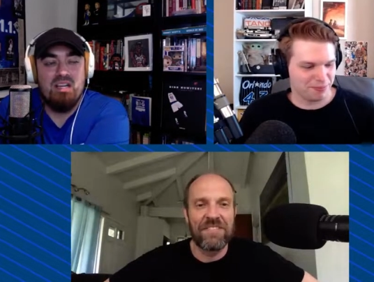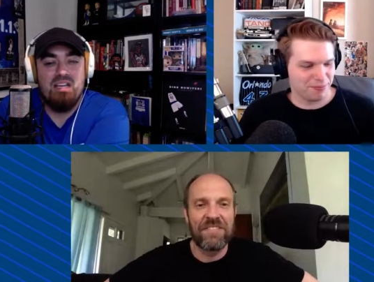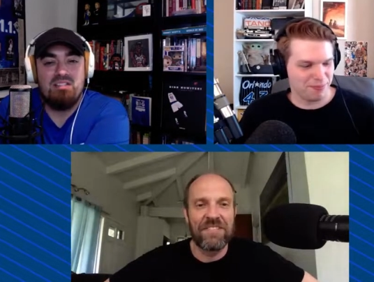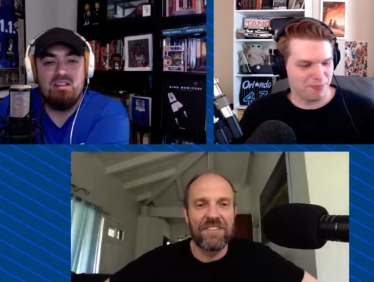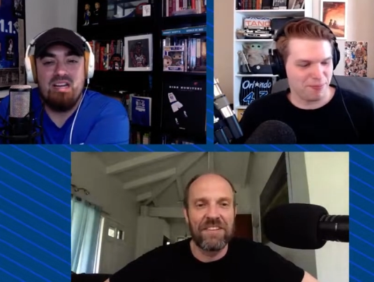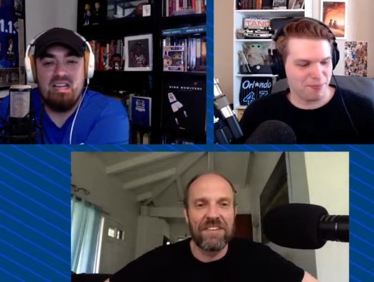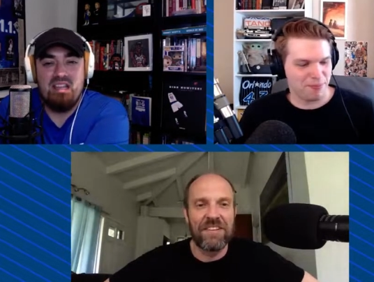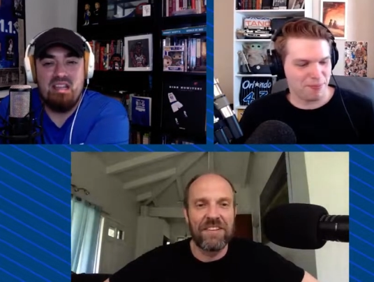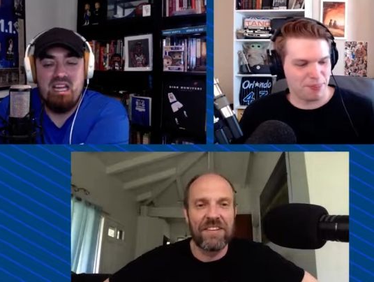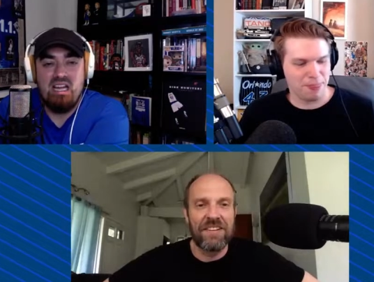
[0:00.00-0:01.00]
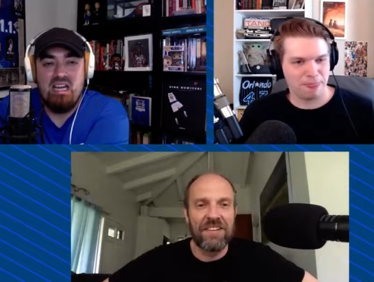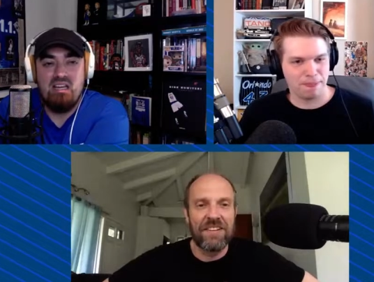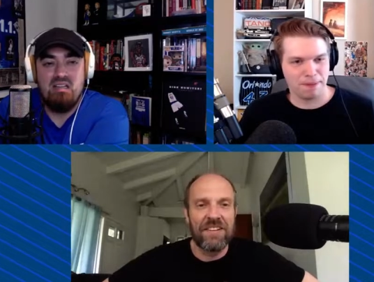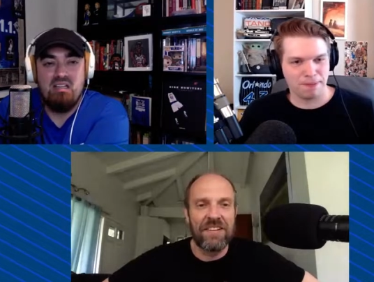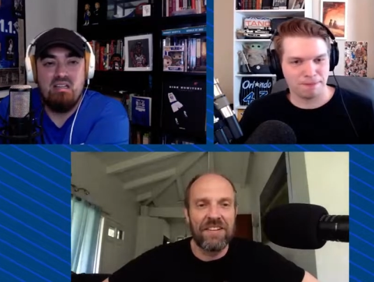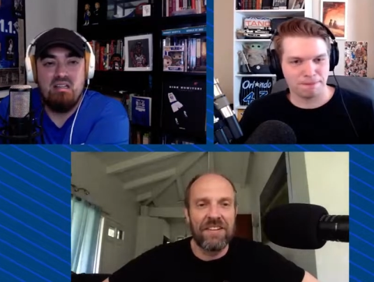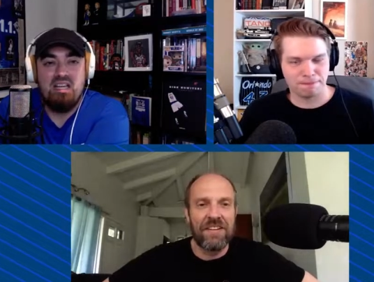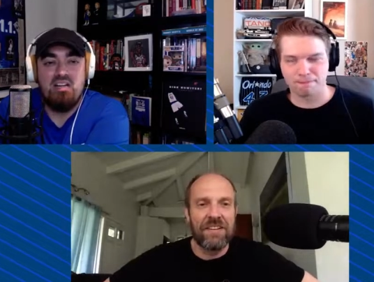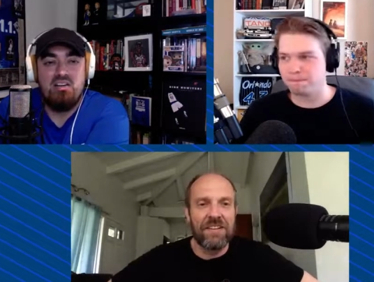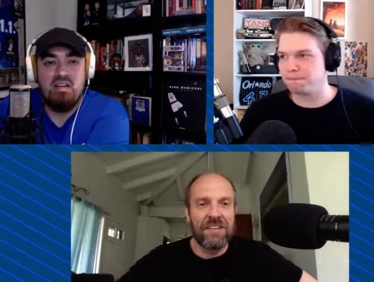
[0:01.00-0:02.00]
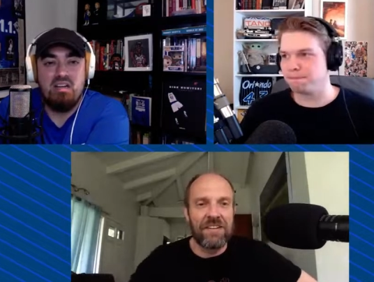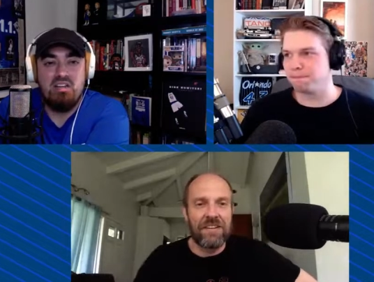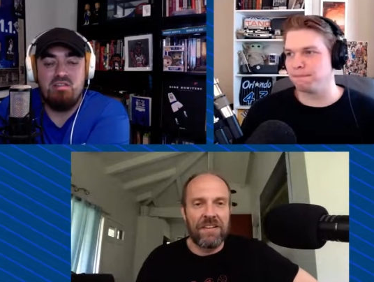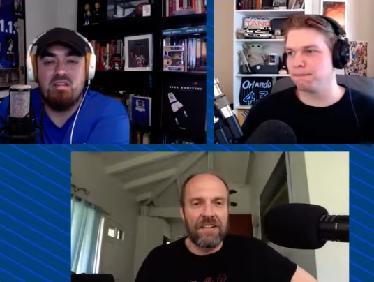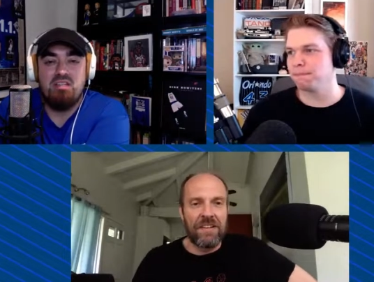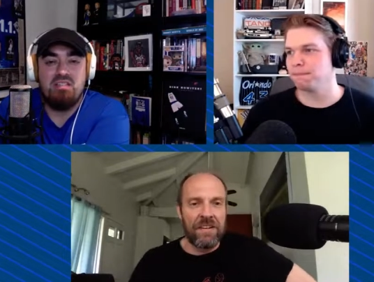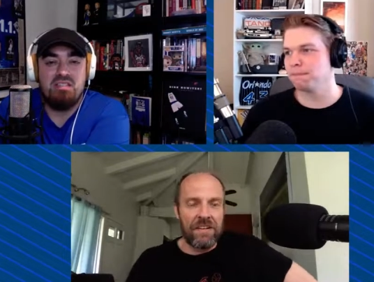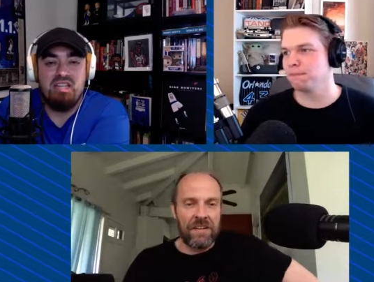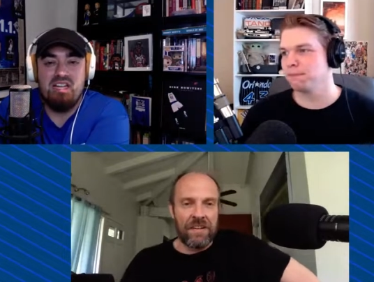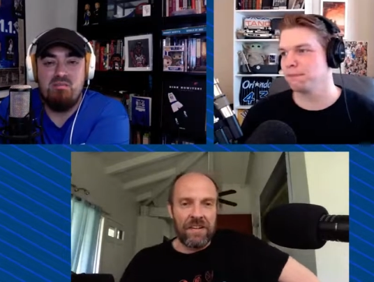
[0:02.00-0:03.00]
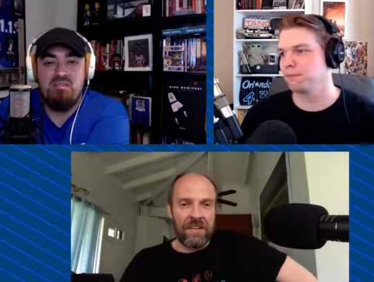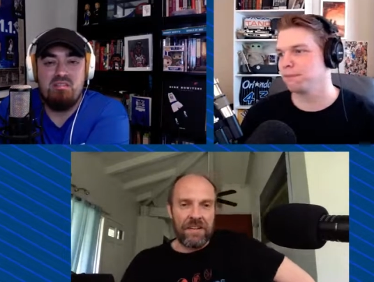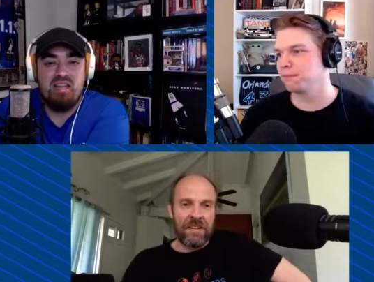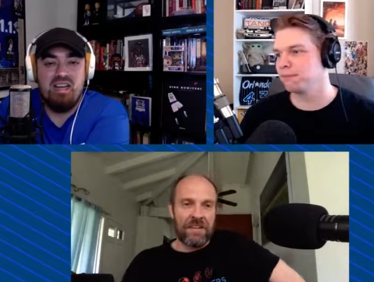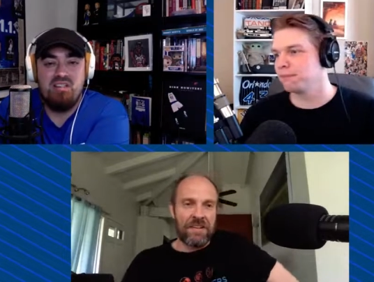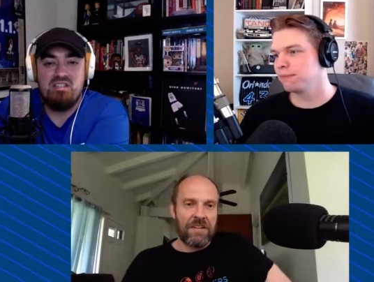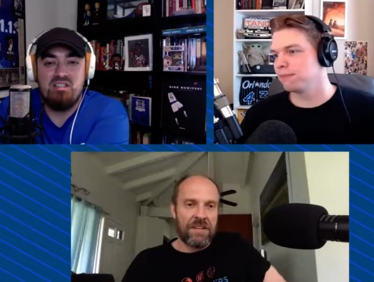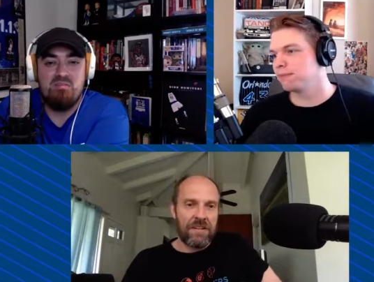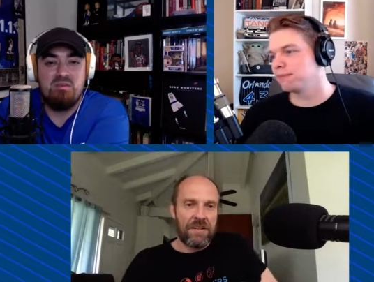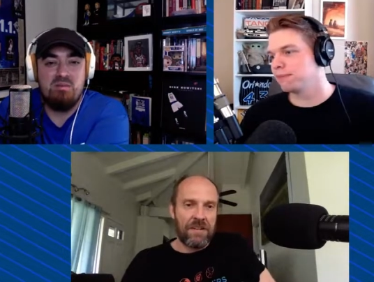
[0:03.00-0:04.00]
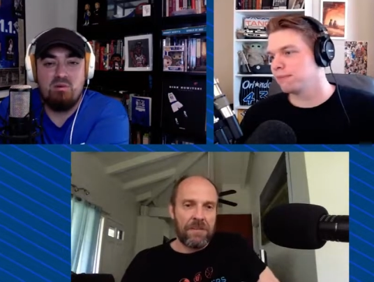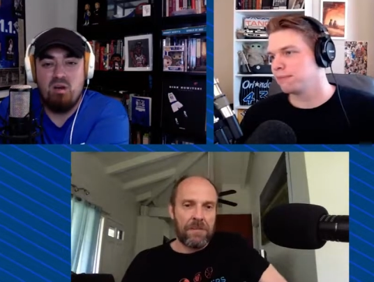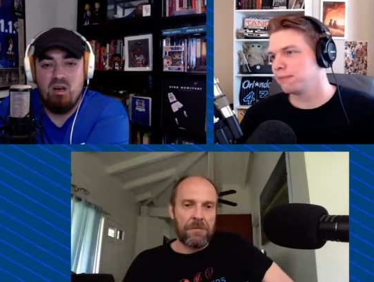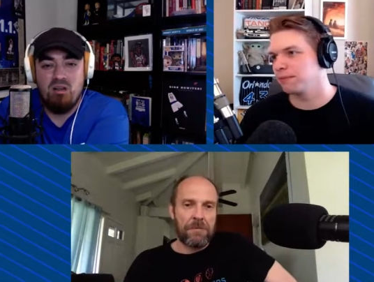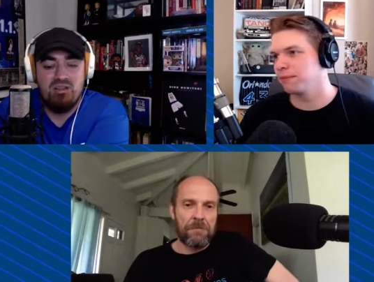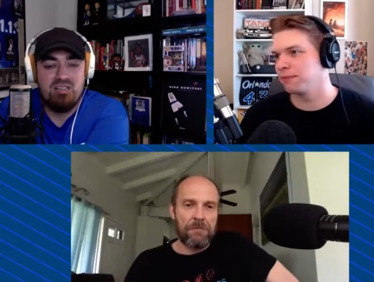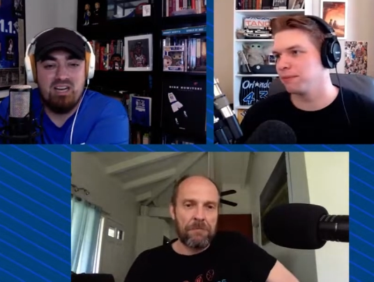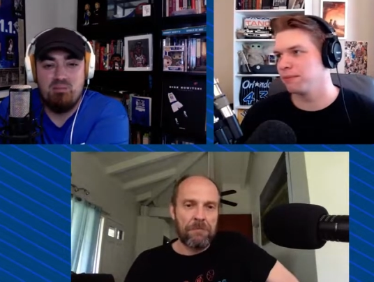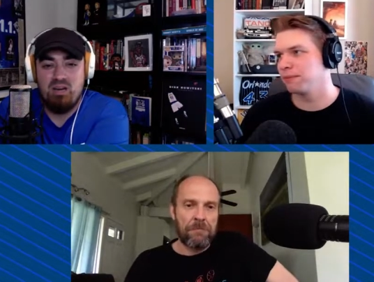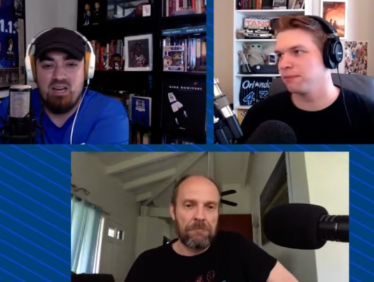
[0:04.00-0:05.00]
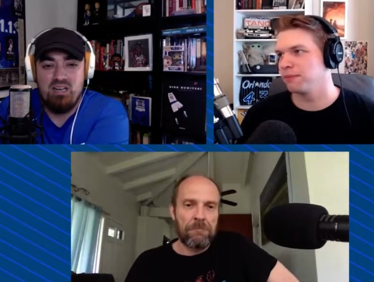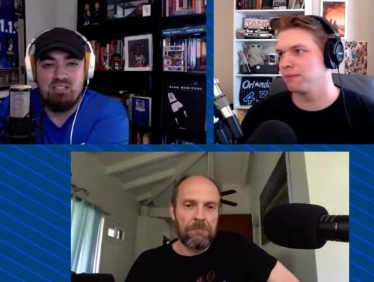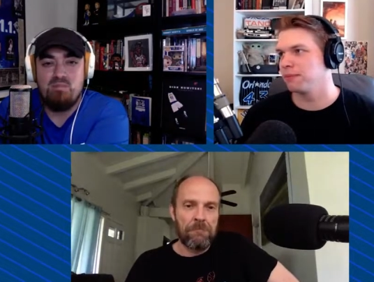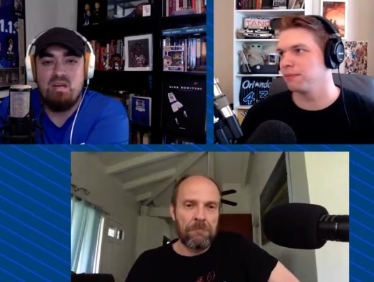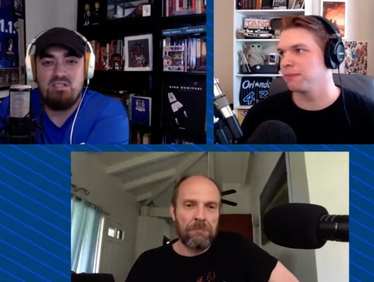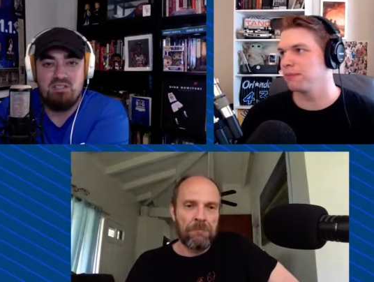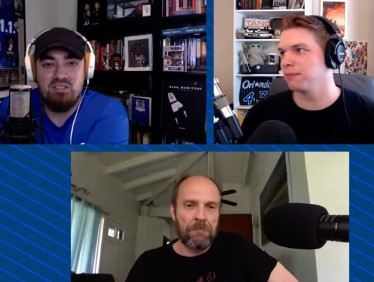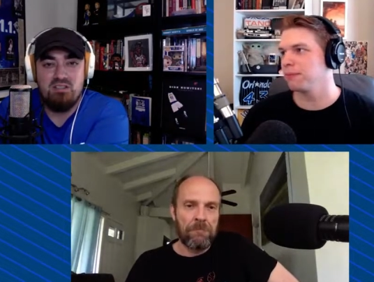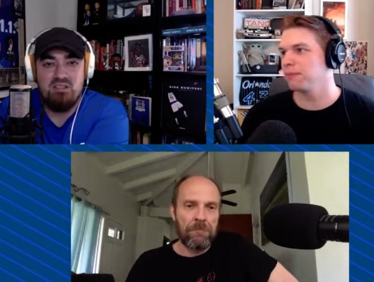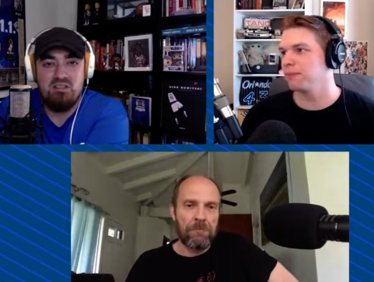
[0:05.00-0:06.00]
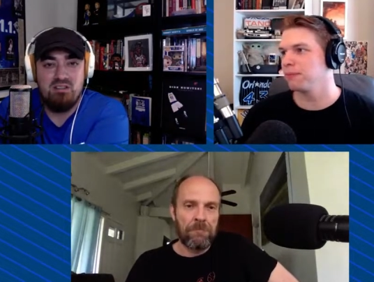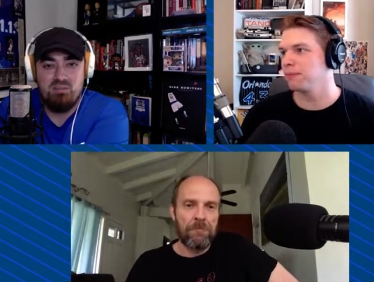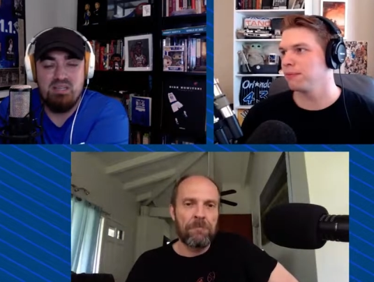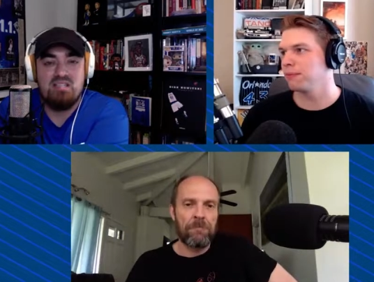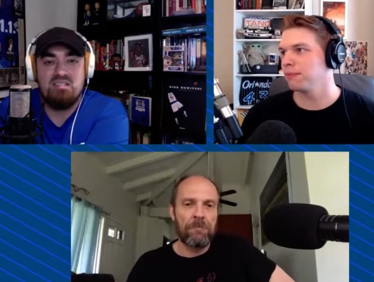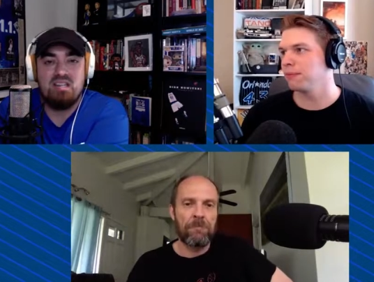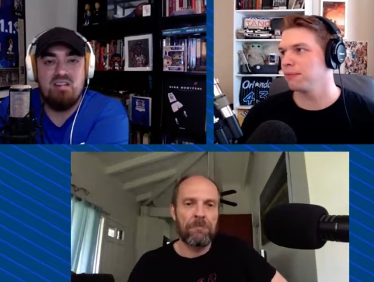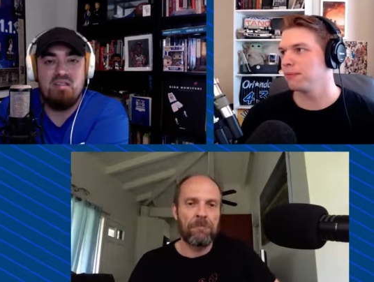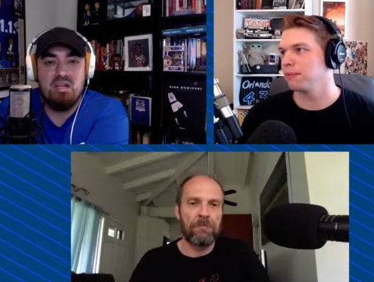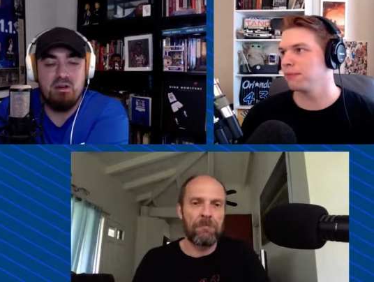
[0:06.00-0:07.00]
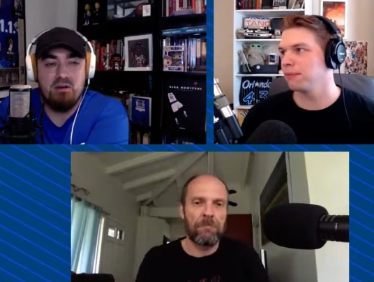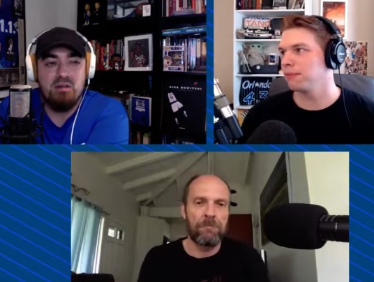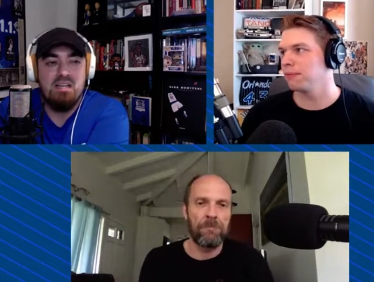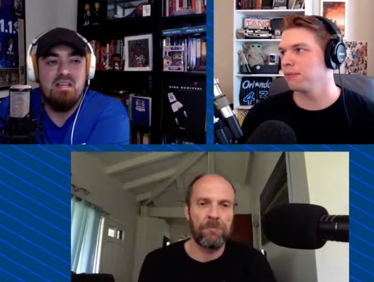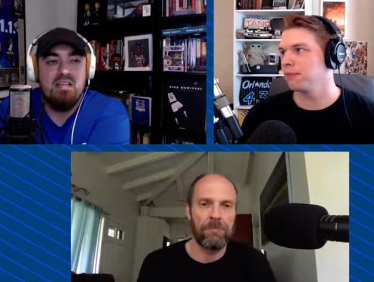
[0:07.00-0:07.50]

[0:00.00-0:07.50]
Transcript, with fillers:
Speaker 1: Is there anything that you're you talk to teams, agents, people all the time right now, especially during the busiest time of the year?